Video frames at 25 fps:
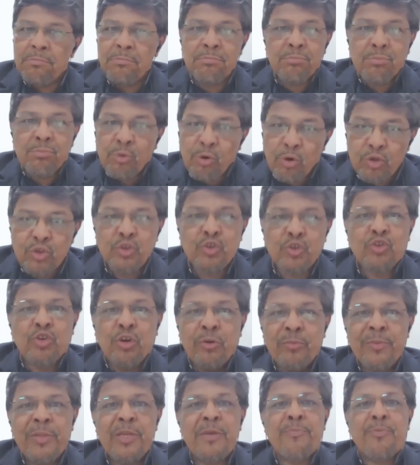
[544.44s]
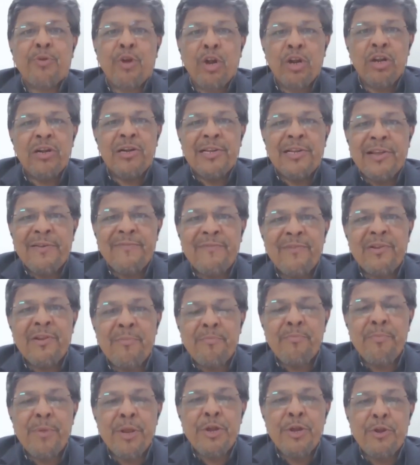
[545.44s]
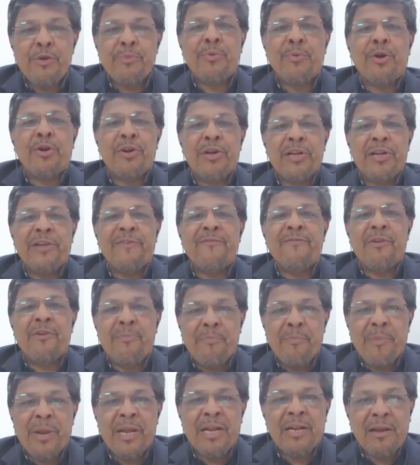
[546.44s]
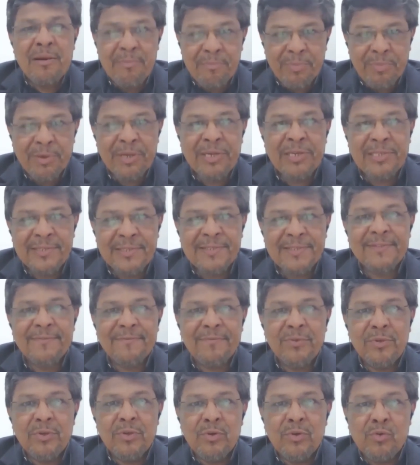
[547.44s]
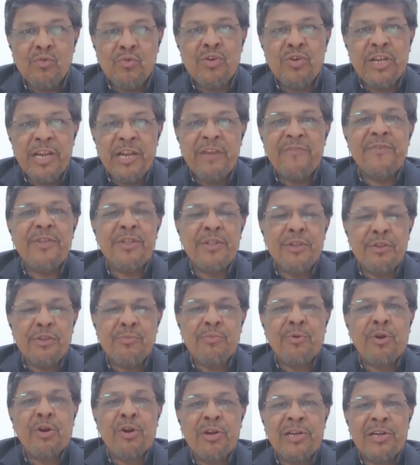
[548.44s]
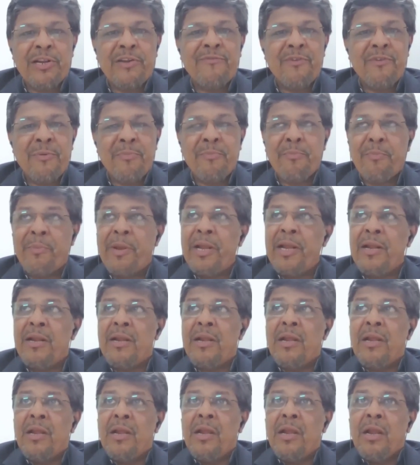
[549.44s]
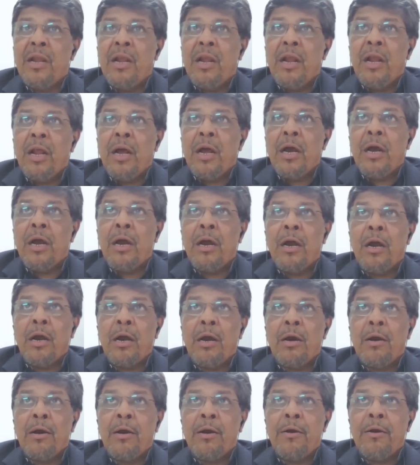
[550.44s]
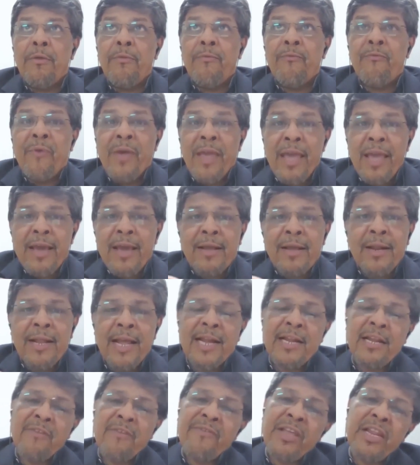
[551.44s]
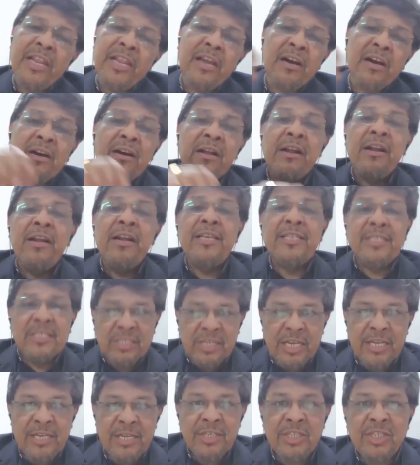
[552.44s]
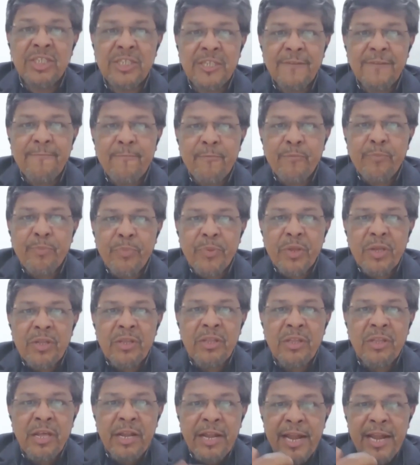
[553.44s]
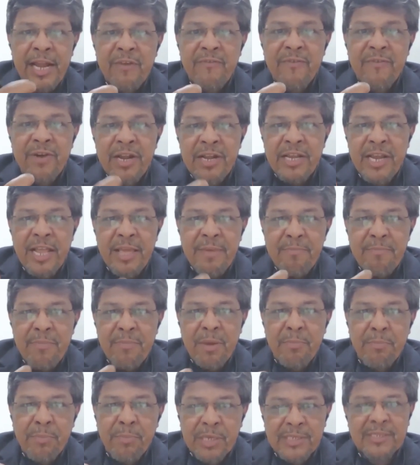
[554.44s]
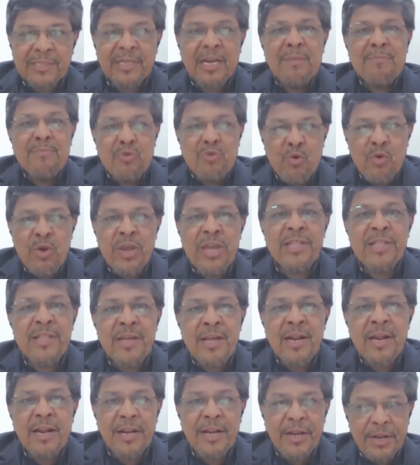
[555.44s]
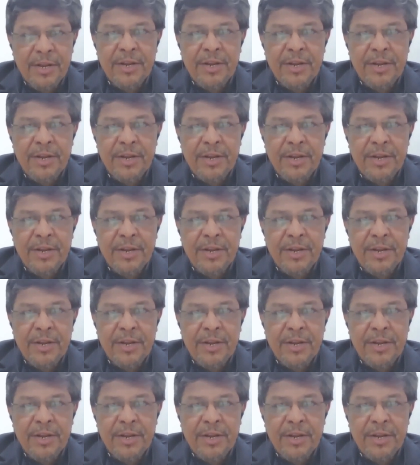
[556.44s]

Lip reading: most of the new product development companies who deal with new product development, where at a very early stage, the relevant team members come together,